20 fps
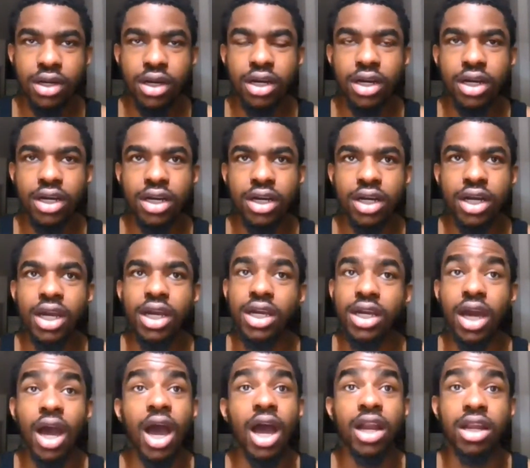God,
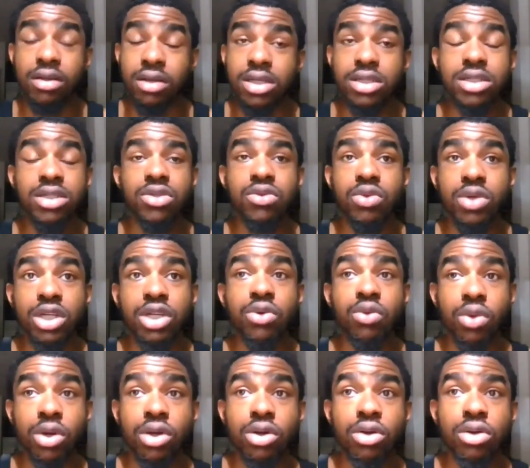if this is really
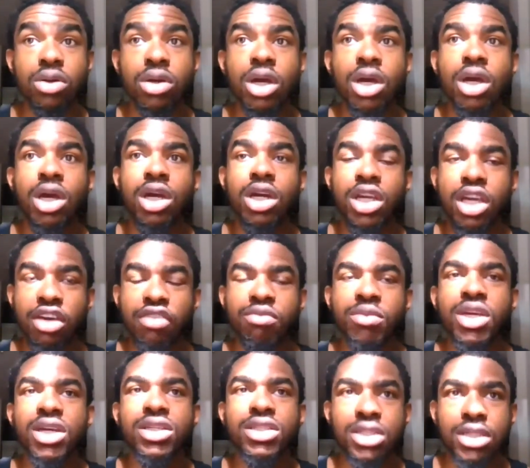real, give
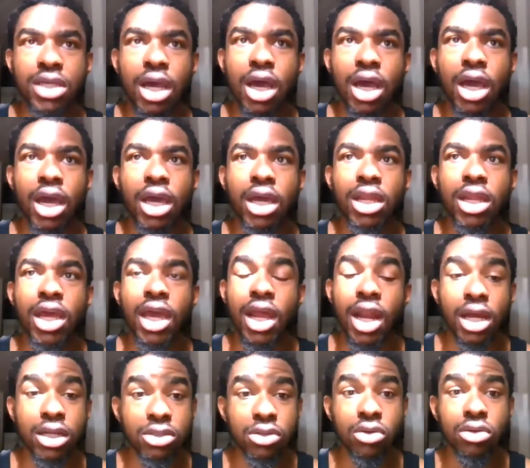me a sign.
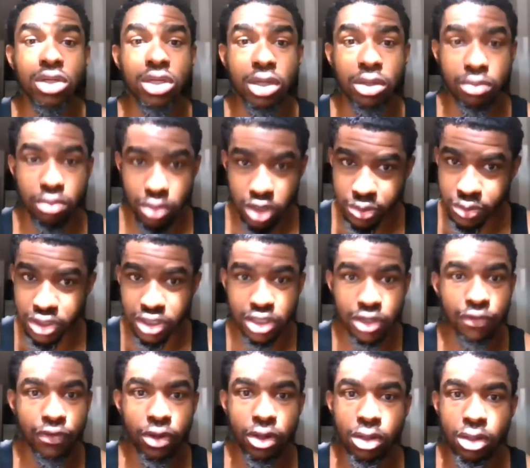And I told him
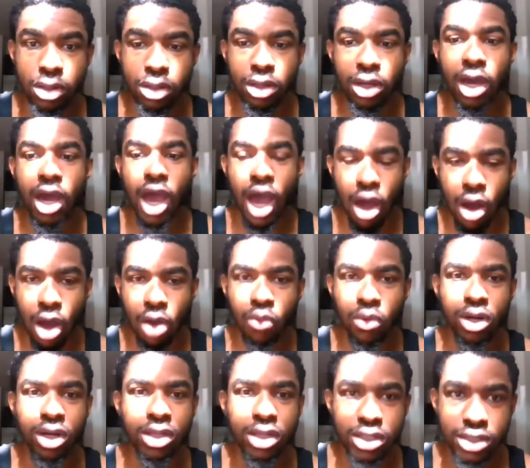specifically how I
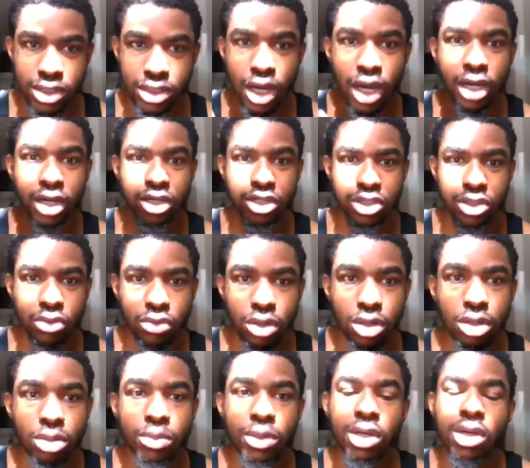wanted the sign to
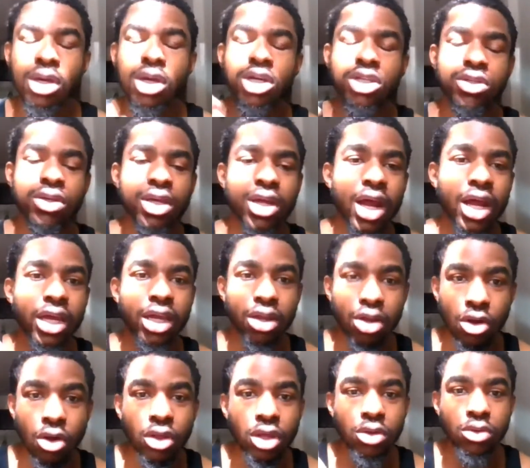show up so that I
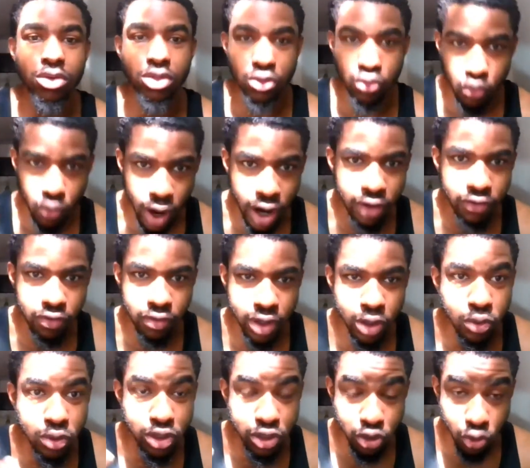can know that it was right.
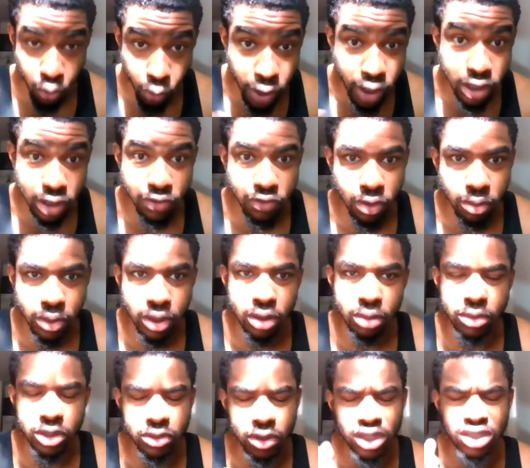It was directly from
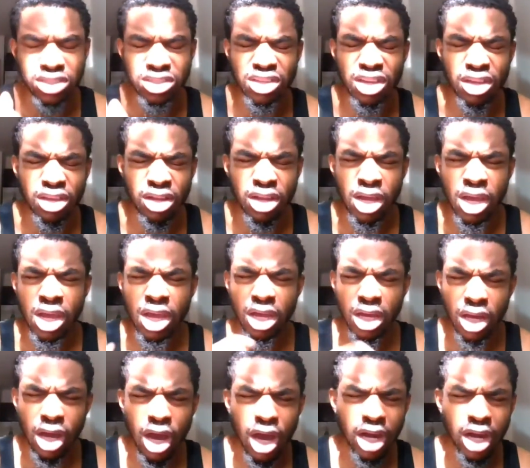him. So I said,
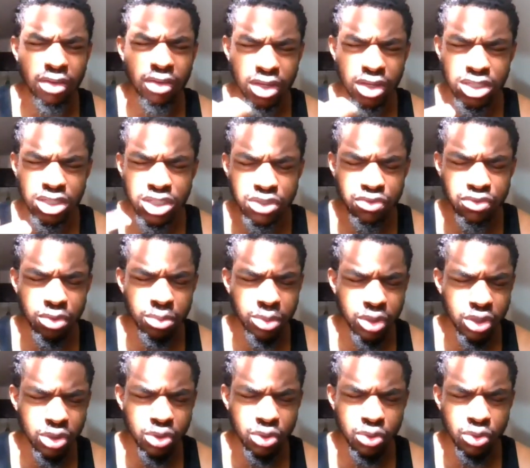God, if this is from
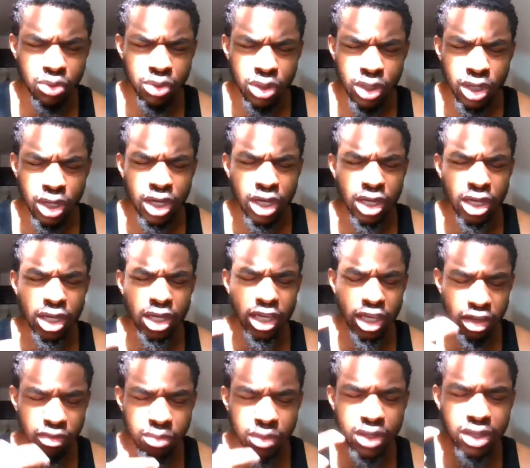you,
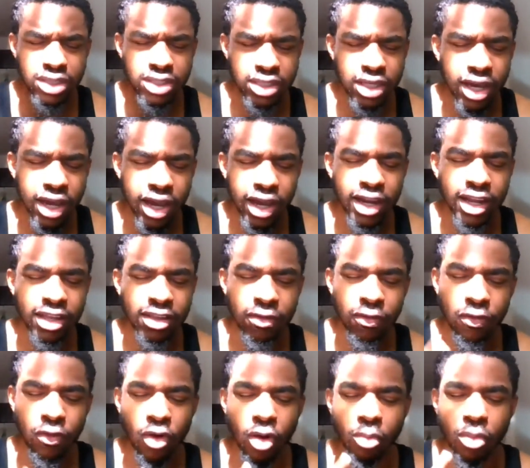give me a sign in
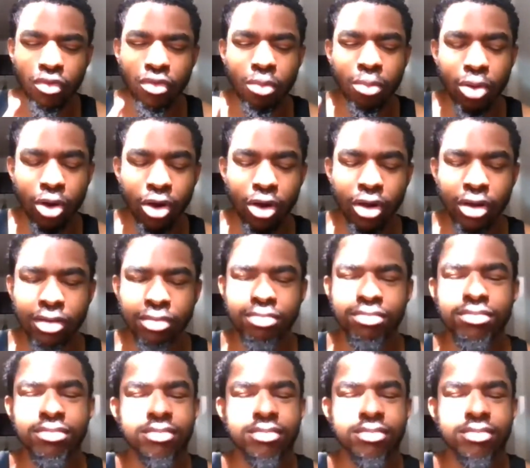the form of a bird.